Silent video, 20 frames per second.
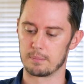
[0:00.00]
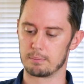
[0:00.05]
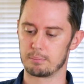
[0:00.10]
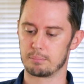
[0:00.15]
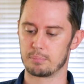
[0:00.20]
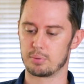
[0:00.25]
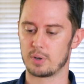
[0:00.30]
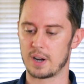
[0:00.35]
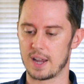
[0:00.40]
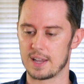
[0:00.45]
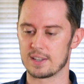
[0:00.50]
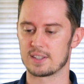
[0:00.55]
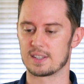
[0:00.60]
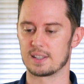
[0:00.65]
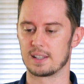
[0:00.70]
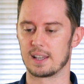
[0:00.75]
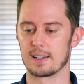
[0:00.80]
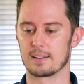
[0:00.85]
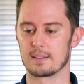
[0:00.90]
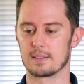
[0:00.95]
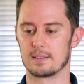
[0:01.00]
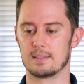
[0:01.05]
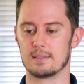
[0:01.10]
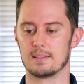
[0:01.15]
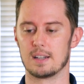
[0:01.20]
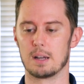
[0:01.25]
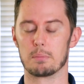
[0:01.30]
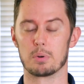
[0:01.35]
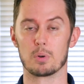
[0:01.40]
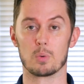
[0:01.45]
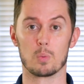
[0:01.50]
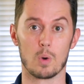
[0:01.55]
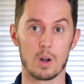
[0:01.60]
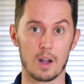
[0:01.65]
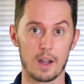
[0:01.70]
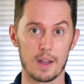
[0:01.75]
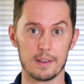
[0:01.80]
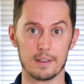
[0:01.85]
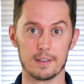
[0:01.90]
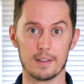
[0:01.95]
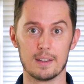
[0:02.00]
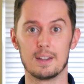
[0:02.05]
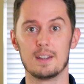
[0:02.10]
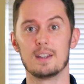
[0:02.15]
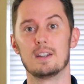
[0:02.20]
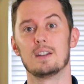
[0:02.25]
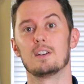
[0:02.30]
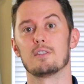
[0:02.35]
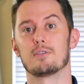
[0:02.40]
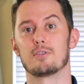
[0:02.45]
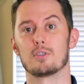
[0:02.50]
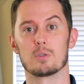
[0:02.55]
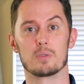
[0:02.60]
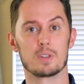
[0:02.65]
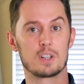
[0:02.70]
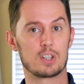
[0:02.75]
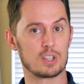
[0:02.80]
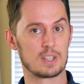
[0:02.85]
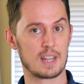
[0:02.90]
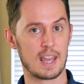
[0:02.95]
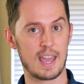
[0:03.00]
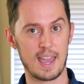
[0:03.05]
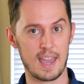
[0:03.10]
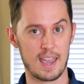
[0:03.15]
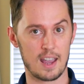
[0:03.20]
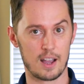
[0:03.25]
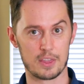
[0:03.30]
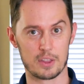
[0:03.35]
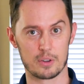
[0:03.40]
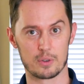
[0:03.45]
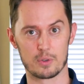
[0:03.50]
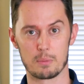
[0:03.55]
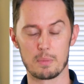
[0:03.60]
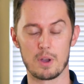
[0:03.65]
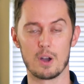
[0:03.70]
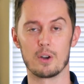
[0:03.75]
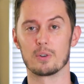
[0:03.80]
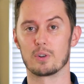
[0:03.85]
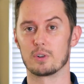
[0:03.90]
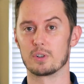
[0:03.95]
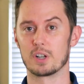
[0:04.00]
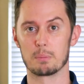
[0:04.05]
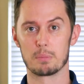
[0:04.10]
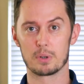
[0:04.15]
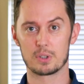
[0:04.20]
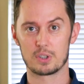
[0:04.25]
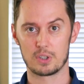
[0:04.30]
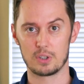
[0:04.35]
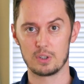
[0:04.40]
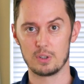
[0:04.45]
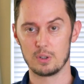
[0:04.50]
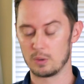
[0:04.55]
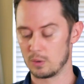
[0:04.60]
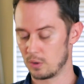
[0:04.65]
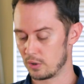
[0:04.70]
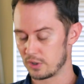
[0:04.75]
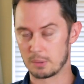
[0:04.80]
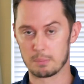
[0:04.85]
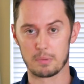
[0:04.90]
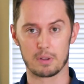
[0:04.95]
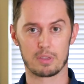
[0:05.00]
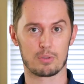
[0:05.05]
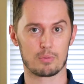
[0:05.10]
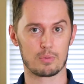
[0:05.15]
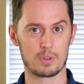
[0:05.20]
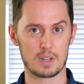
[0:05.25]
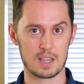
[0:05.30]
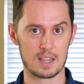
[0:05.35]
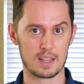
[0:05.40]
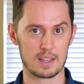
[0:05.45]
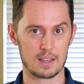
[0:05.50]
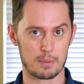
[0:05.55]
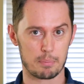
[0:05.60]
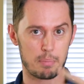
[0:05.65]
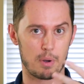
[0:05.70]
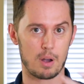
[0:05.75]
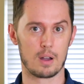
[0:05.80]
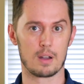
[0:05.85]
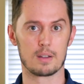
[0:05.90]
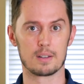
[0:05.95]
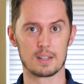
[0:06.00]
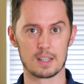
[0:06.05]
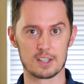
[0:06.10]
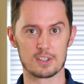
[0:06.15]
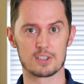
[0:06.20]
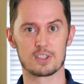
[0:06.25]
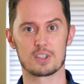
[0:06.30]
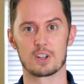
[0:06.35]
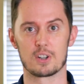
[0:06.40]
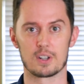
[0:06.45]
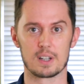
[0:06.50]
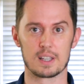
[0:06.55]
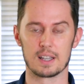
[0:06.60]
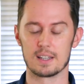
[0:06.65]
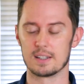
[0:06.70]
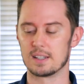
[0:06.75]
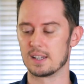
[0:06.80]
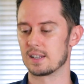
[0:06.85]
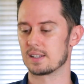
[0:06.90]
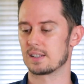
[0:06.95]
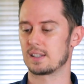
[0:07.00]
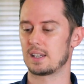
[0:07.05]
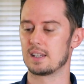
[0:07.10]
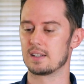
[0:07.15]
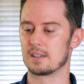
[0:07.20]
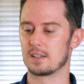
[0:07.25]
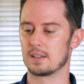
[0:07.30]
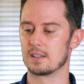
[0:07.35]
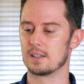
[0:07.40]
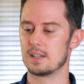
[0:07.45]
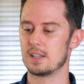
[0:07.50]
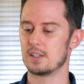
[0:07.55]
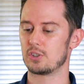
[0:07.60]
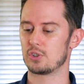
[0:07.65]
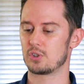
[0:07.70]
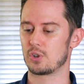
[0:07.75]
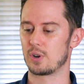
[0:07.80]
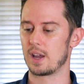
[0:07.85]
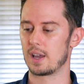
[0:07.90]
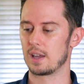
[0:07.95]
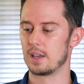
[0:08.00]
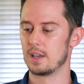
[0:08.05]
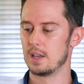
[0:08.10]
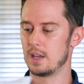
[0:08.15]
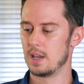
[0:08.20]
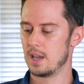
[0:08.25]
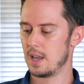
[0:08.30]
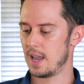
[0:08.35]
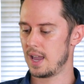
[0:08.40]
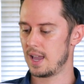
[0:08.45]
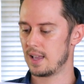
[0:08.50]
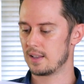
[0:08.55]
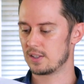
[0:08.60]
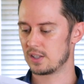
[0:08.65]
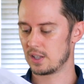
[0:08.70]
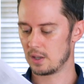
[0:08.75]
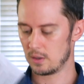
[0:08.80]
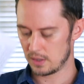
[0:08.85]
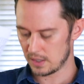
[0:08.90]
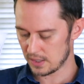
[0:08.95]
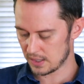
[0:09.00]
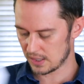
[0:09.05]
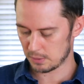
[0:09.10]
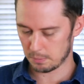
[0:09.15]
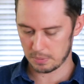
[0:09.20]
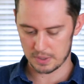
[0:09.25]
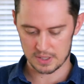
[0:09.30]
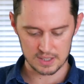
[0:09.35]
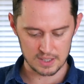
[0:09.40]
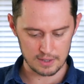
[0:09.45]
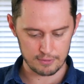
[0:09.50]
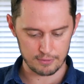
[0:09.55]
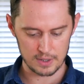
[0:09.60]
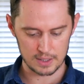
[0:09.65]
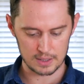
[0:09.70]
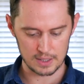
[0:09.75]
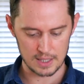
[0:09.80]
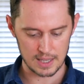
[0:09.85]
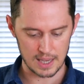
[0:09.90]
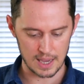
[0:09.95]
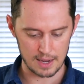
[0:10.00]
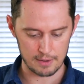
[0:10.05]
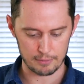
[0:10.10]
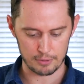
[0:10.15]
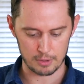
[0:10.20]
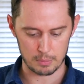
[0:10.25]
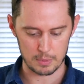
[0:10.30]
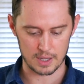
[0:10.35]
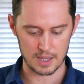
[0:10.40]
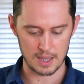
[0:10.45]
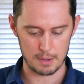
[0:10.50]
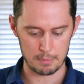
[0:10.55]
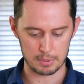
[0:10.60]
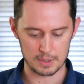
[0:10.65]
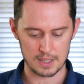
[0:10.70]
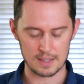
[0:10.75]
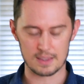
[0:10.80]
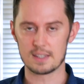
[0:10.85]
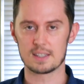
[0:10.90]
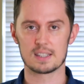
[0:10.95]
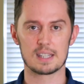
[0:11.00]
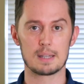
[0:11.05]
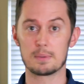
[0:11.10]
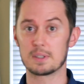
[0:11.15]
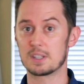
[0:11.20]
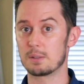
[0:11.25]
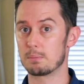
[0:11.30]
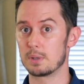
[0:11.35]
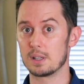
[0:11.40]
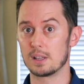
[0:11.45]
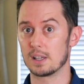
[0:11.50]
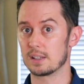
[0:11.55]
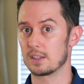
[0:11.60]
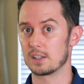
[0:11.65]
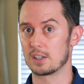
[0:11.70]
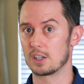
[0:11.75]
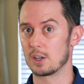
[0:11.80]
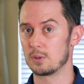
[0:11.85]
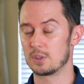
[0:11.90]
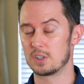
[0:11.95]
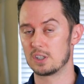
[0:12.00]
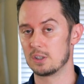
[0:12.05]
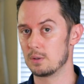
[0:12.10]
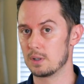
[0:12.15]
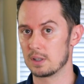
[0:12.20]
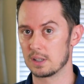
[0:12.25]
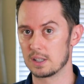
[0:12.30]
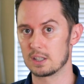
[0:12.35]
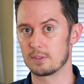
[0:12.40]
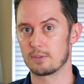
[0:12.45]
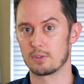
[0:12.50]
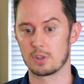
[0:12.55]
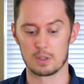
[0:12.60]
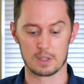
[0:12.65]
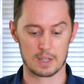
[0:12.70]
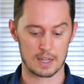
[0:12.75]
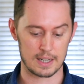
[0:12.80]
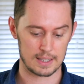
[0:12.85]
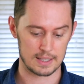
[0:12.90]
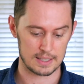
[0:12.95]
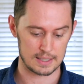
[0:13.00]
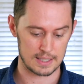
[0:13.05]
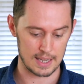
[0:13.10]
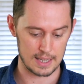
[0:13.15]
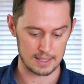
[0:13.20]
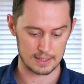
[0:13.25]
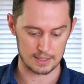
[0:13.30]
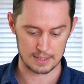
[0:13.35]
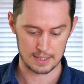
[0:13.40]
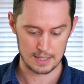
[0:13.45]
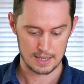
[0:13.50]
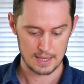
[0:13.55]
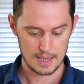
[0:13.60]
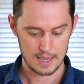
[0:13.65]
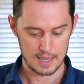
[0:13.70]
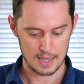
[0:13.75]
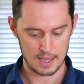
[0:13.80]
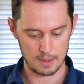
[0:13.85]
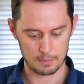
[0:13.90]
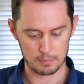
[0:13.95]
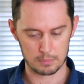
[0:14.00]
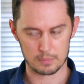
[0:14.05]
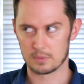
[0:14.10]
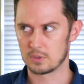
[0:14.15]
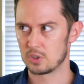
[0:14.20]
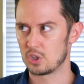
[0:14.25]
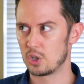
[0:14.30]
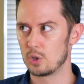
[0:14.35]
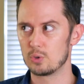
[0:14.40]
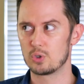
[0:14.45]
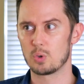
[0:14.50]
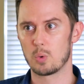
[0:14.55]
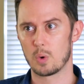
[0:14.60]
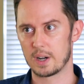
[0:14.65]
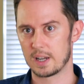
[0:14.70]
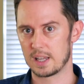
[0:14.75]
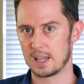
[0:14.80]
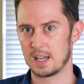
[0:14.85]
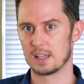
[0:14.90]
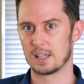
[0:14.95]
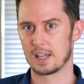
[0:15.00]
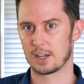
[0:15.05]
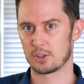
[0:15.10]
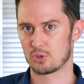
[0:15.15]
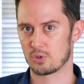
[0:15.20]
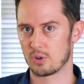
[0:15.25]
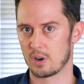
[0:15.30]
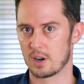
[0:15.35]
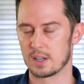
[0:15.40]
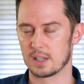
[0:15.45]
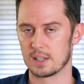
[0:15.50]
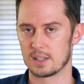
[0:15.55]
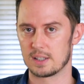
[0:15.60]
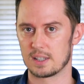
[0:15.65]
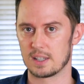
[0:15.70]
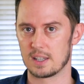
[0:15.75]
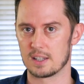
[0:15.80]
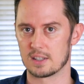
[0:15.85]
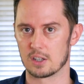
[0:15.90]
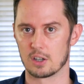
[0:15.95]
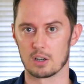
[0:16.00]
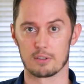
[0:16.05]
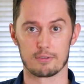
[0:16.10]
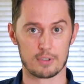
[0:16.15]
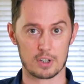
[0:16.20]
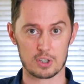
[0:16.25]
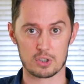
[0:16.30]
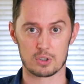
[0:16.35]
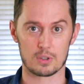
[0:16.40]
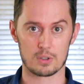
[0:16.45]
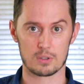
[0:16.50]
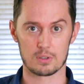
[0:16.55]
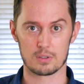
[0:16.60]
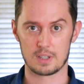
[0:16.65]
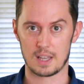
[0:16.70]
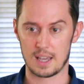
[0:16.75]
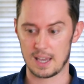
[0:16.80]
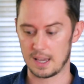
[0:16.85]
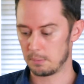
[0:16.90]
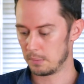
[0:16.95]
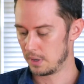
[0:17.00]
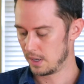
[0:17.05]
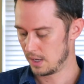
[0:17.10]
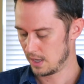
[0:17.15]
press like number 1 for region A on the remote, or number 2 or number 3 upon inserting a disc into the disc tray. And so this specifically came from a company, this seems to be like the go-to, at least for the United States. 220 Electronics is their official name,